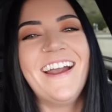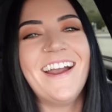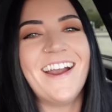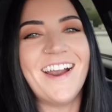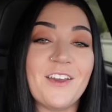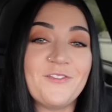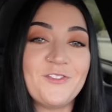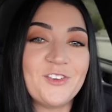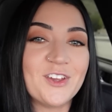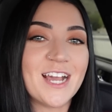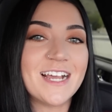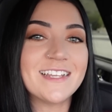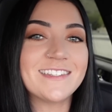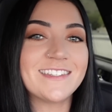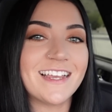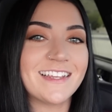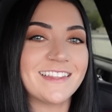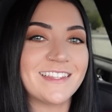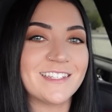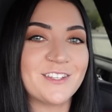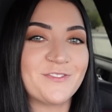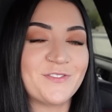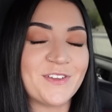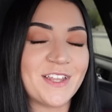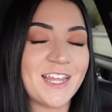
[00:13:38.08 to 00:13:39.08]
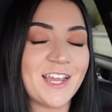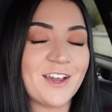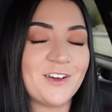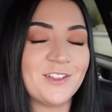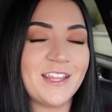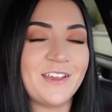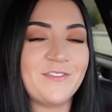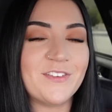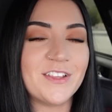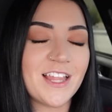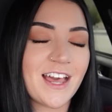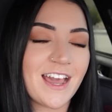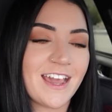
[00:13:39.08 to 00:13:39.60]
If you guys like this video,
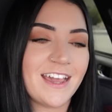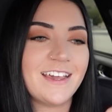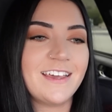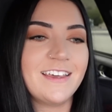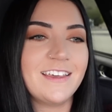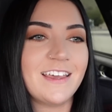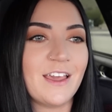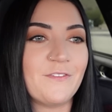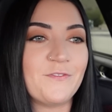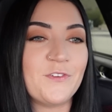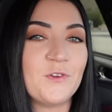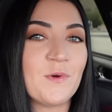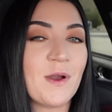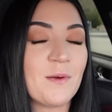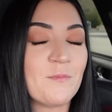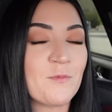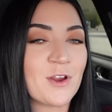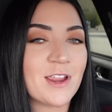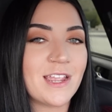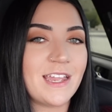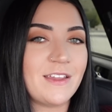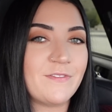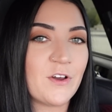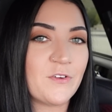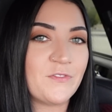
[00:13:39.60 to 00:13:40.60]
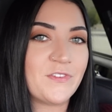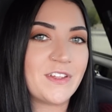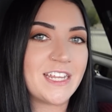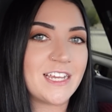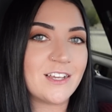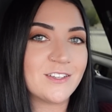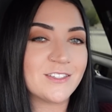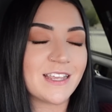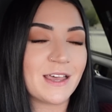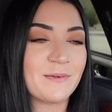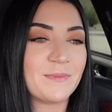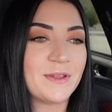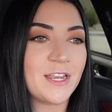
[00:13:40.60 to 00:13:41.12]
leave a like. If you want more Evo
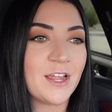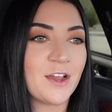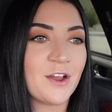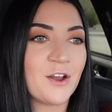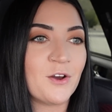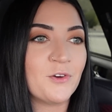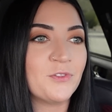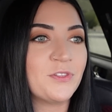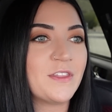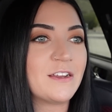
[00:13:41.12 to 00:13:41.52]
videos, let me know.